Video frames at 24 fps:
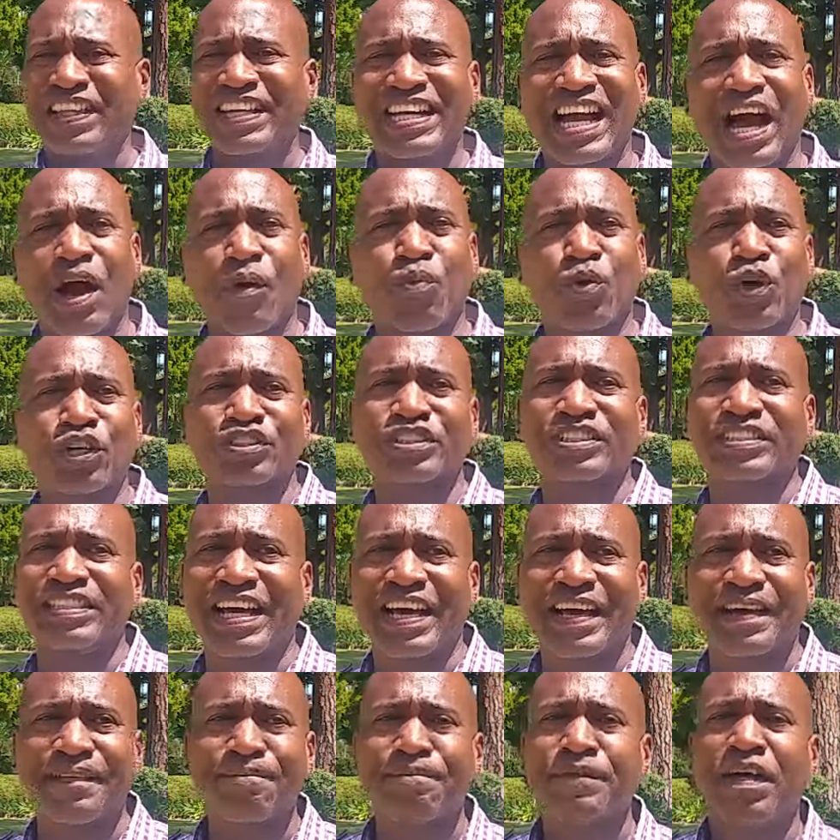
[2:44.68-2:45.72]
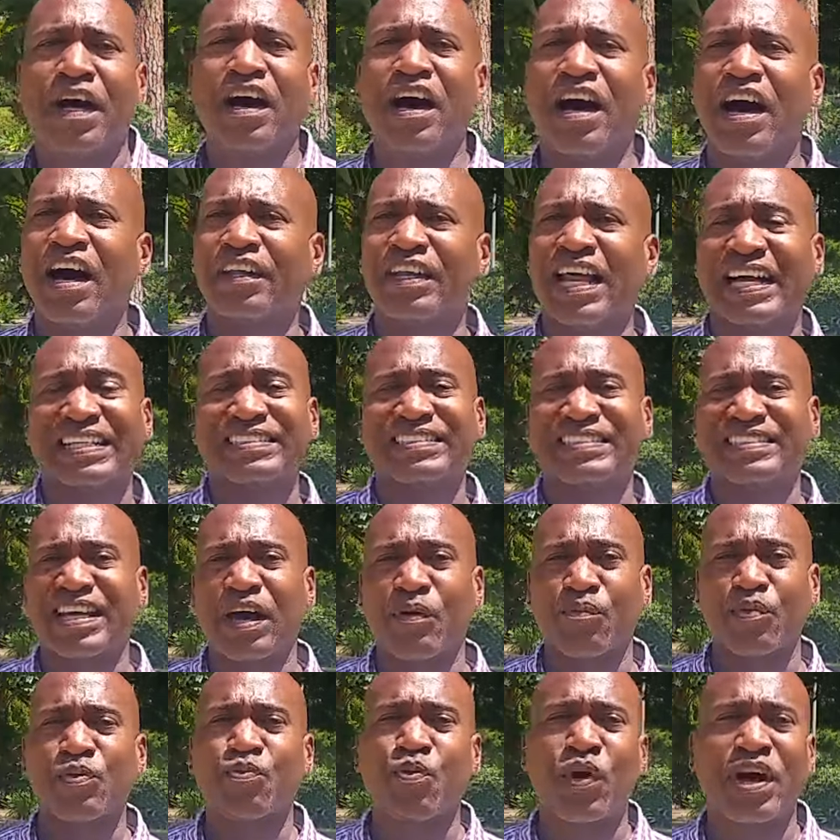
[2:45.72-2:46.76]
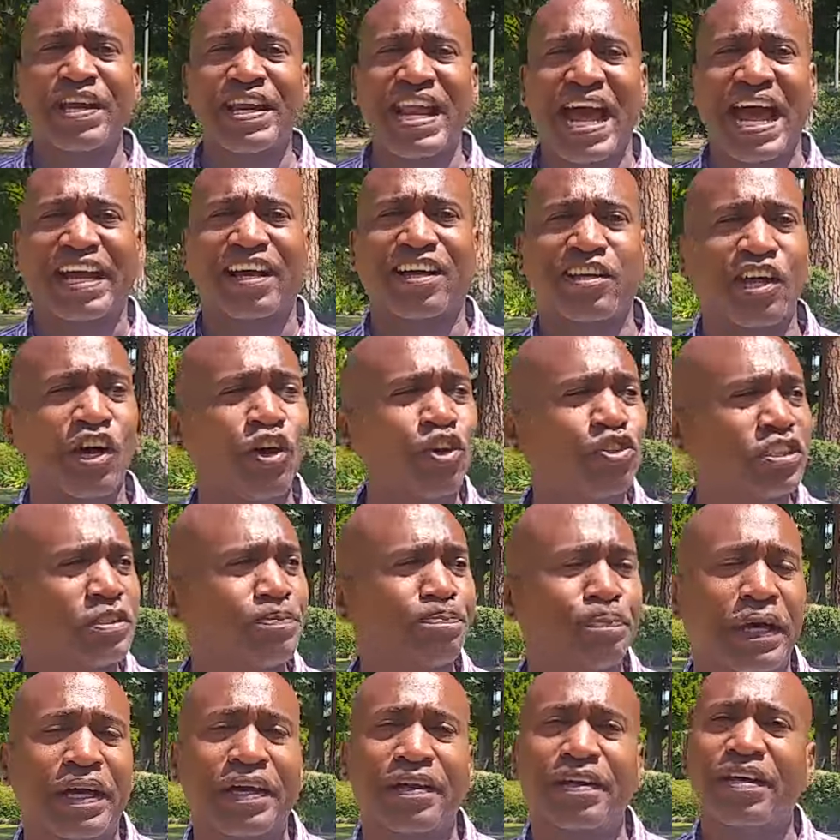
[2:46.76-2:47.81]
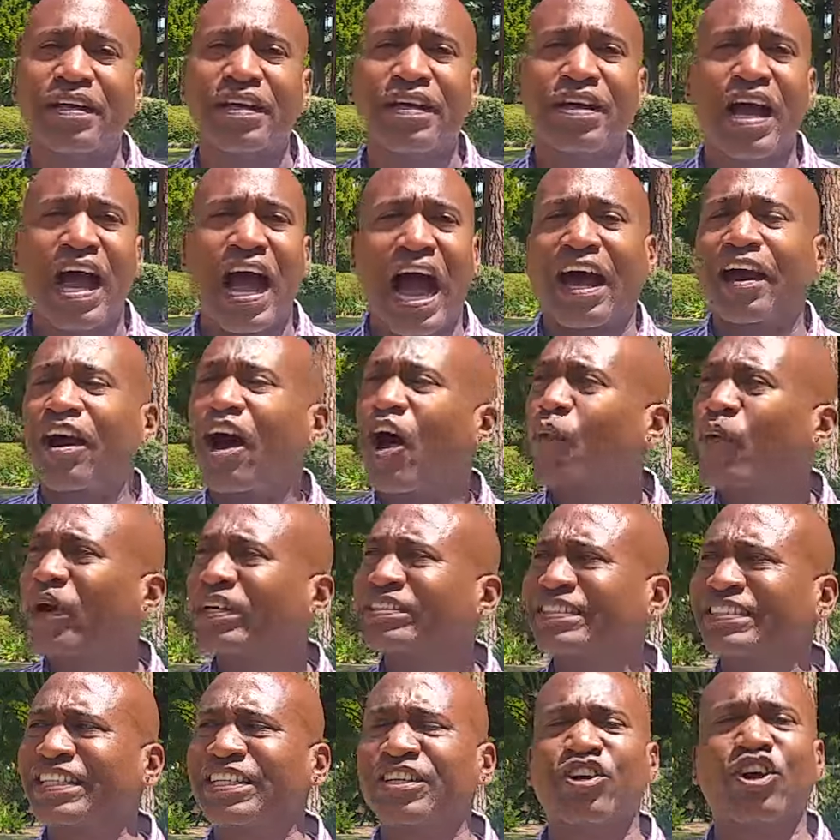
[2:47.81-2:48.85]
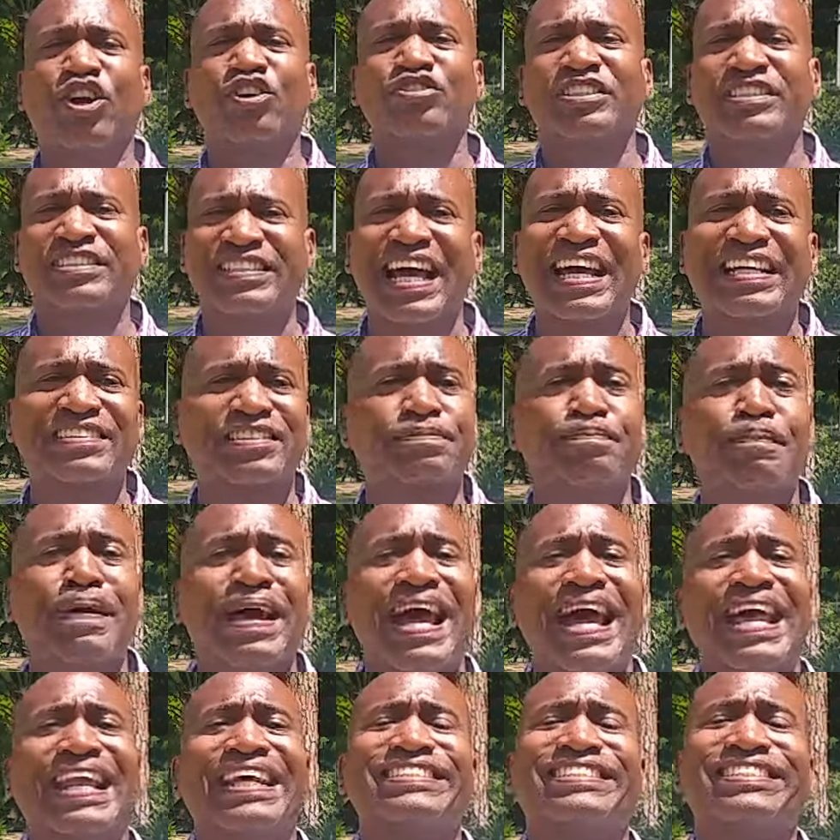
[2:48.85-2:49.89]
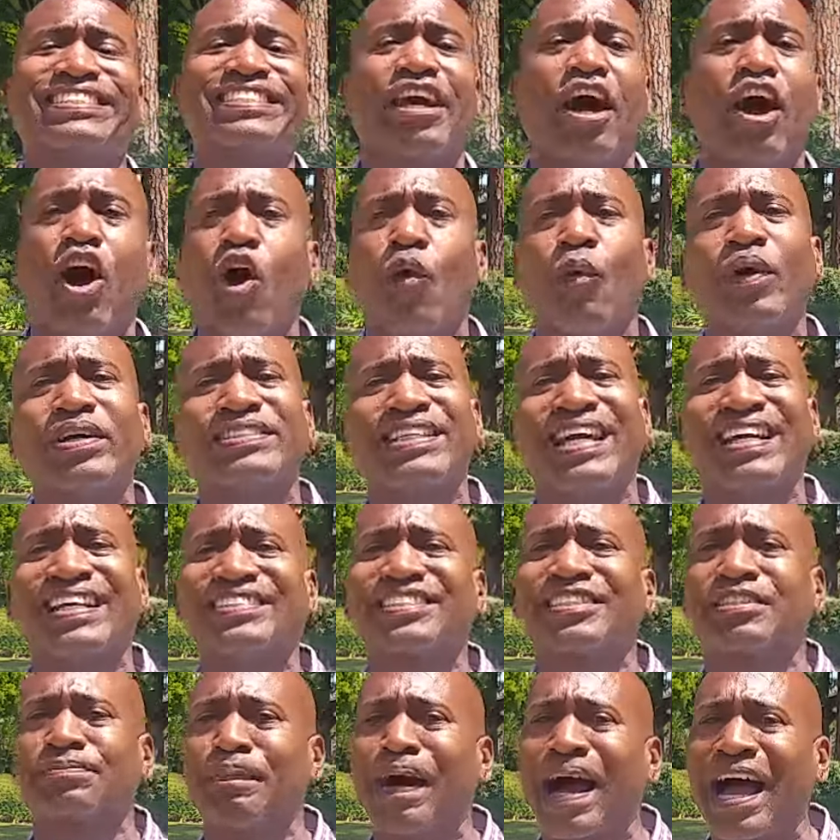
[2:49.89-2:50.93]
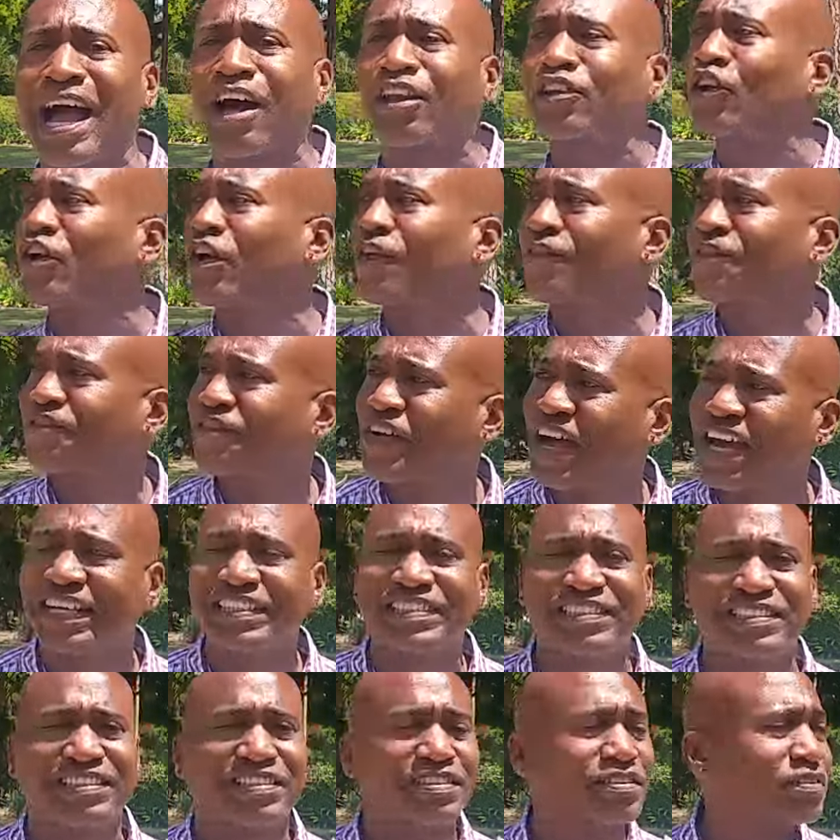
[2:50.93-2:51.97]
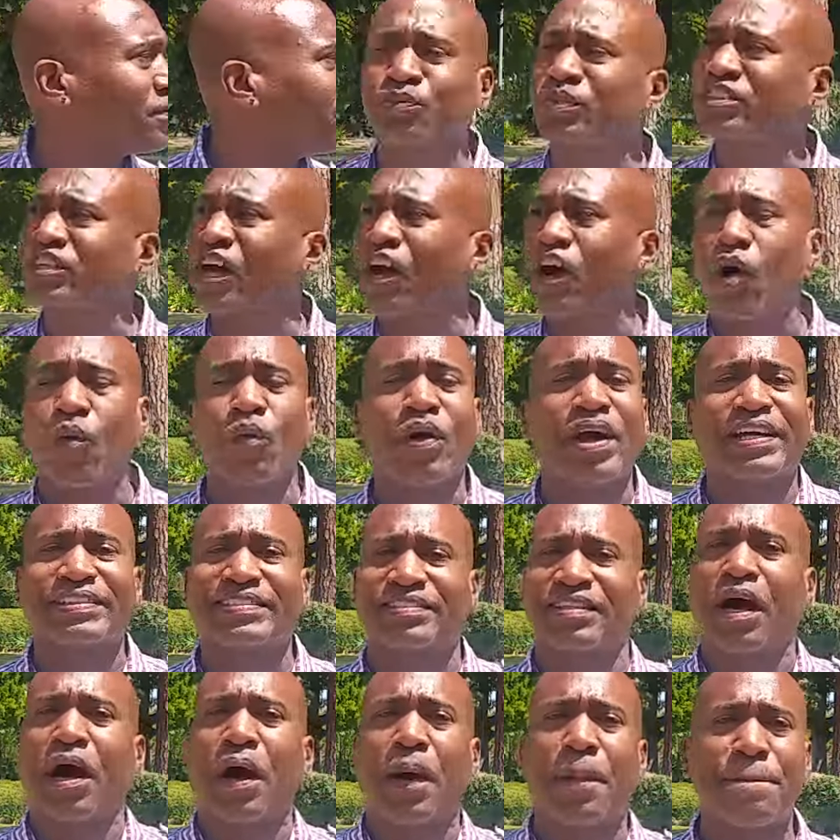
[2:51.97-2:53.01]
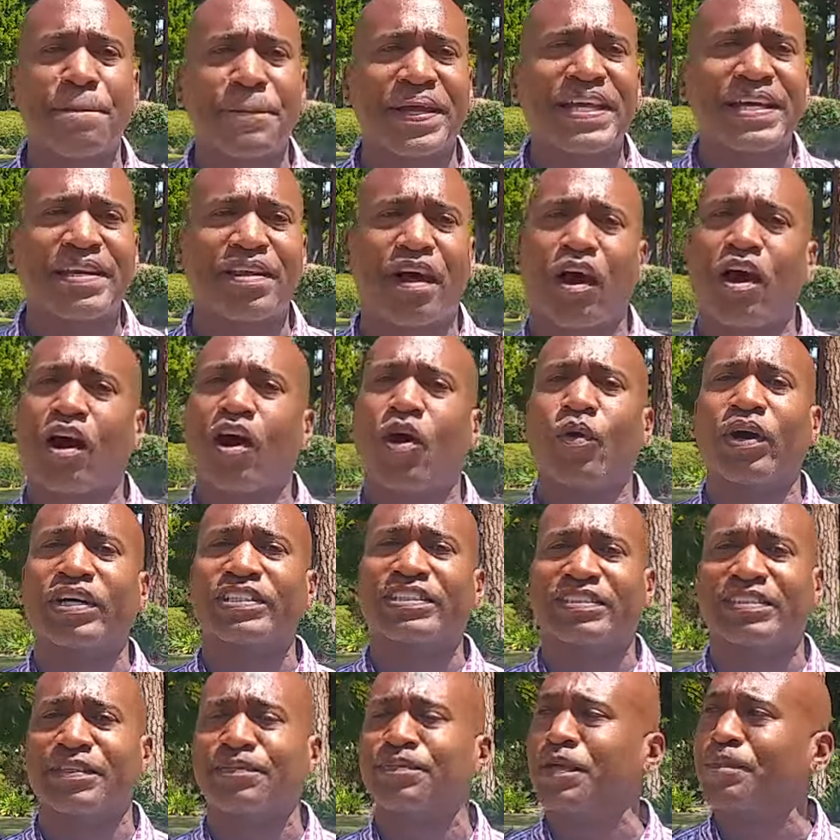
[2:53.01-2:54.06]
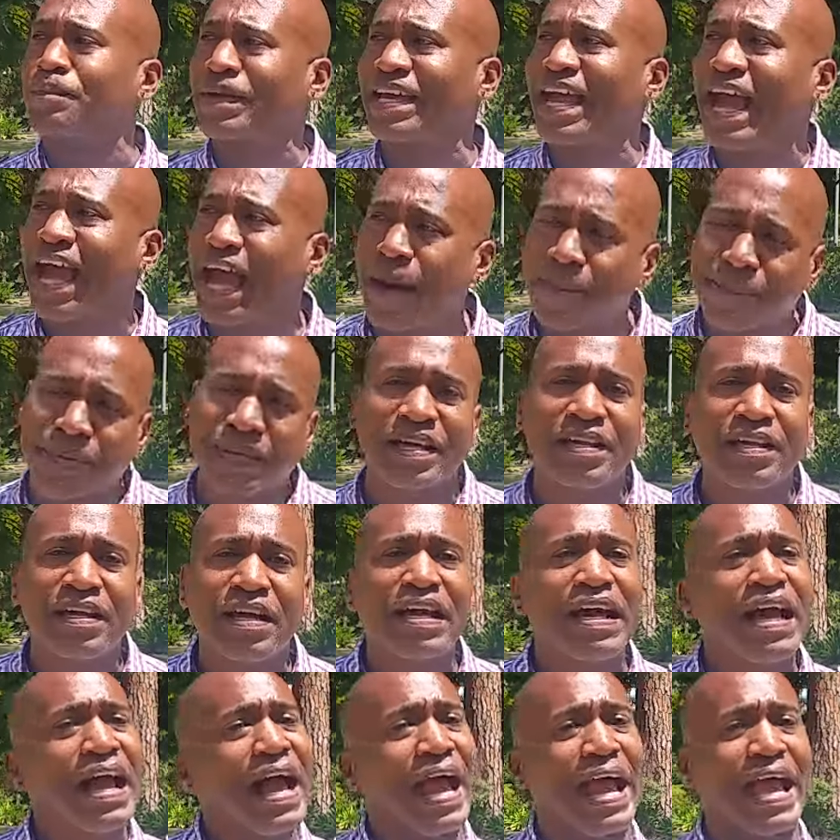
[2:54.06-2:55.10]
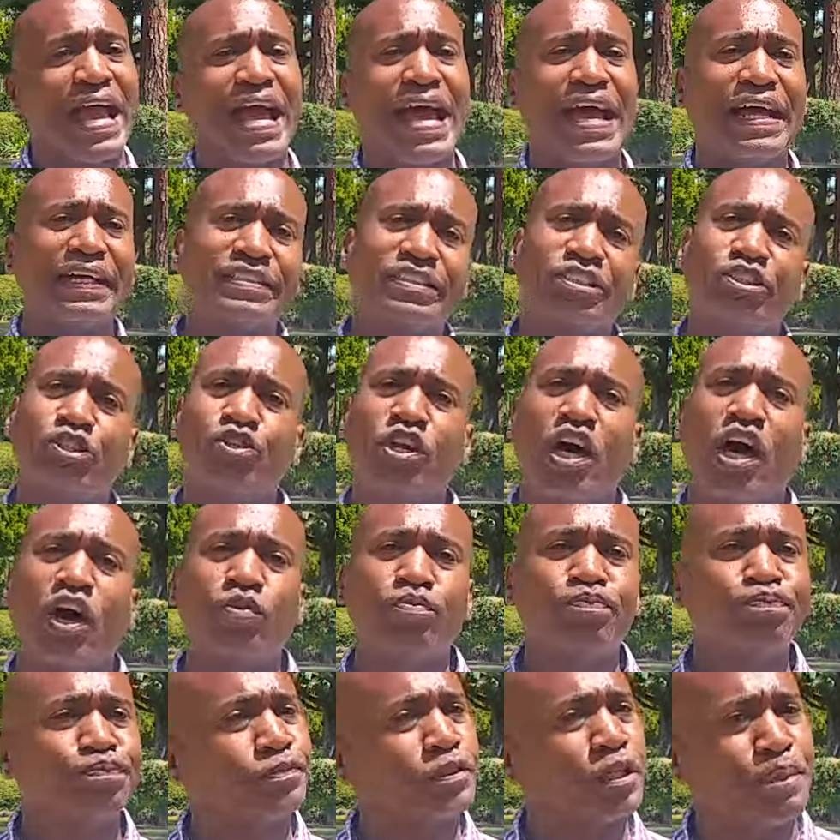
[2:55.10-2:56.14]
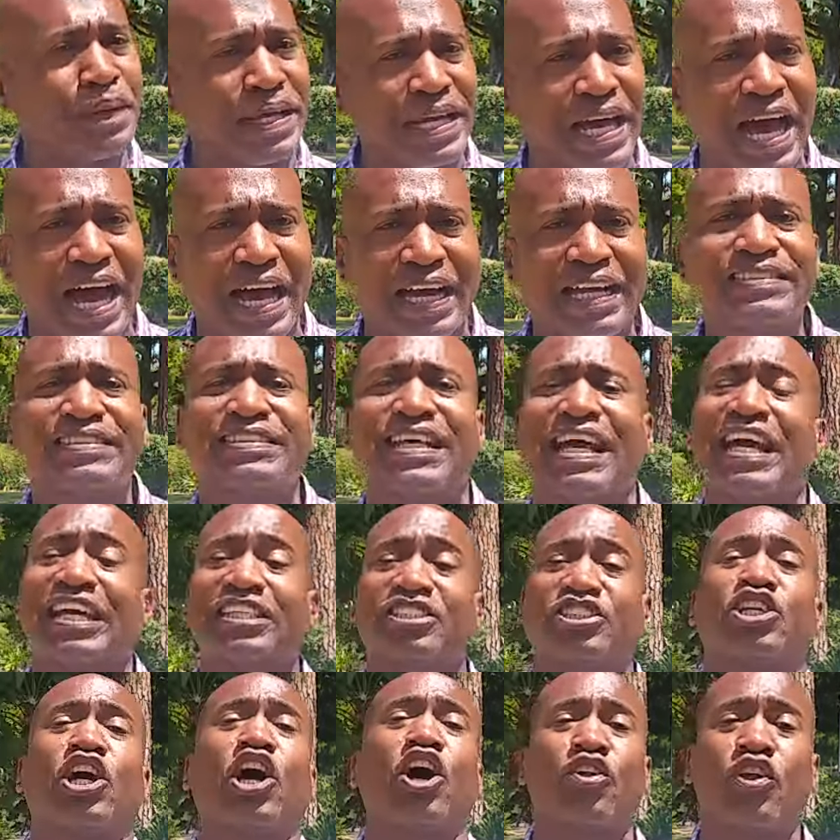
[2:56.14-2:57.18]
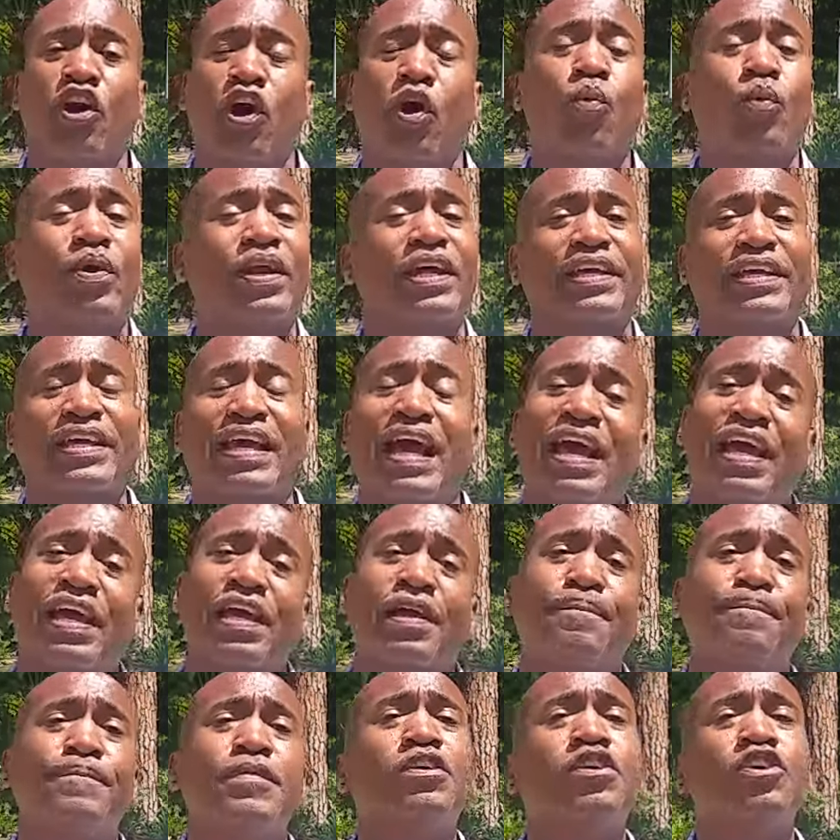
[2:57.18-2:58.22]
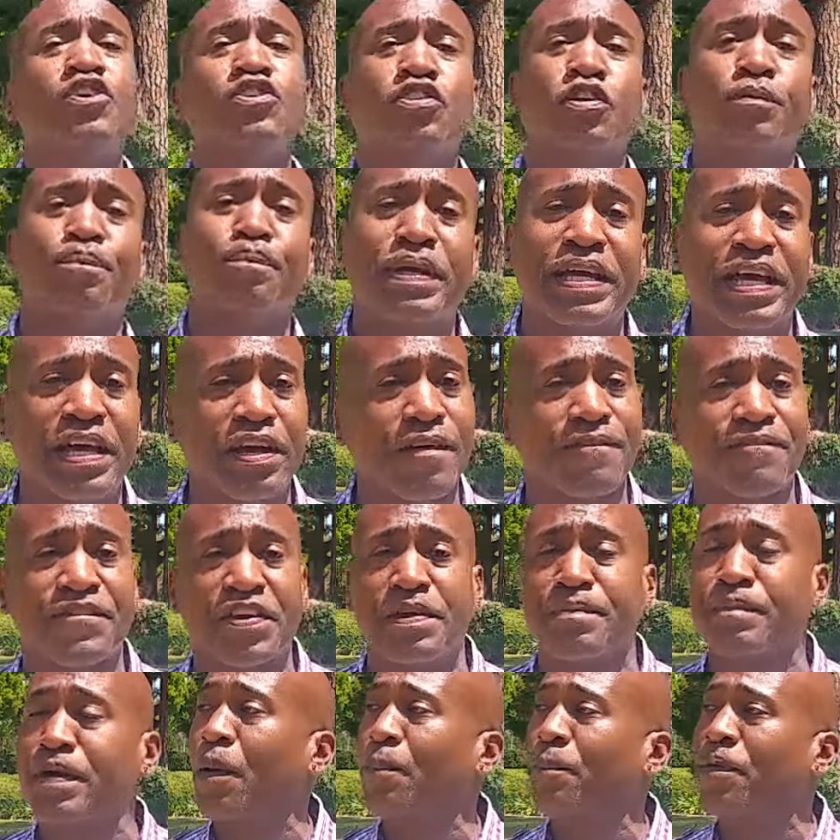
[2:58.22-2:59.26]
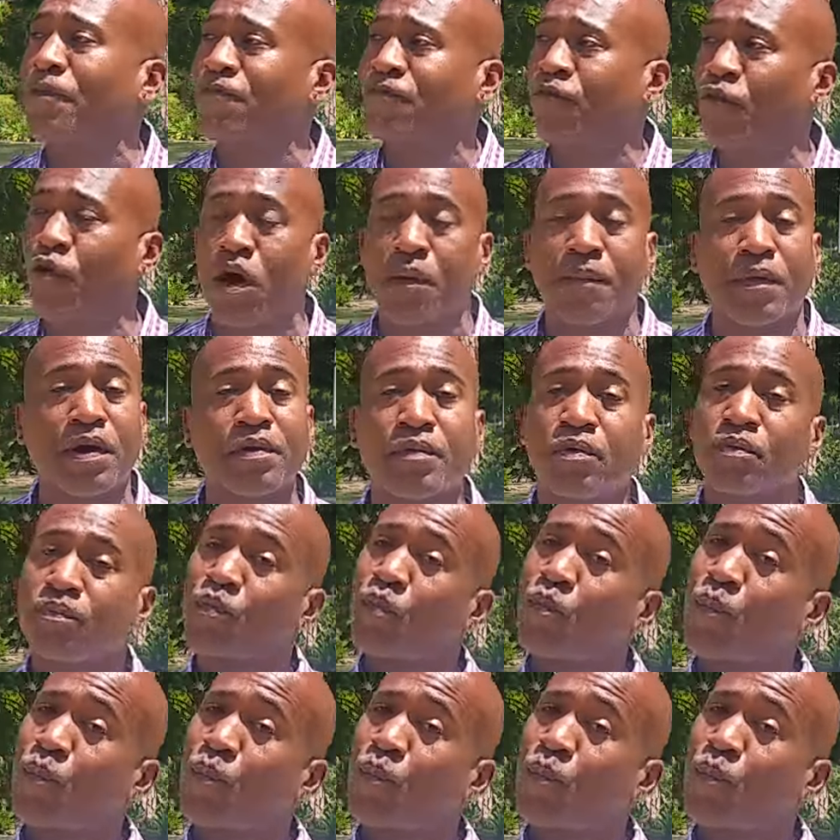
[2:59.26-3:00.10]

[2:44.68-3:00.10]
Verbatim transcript: thing I will say, uh, like I said, we wasn't that close, but I'd always see her on sets, man, and she always had a smile on her face. She was always upbeat, always seemed to be happy. And, you know, to be honest, as y'all know, when it came to being a female performer,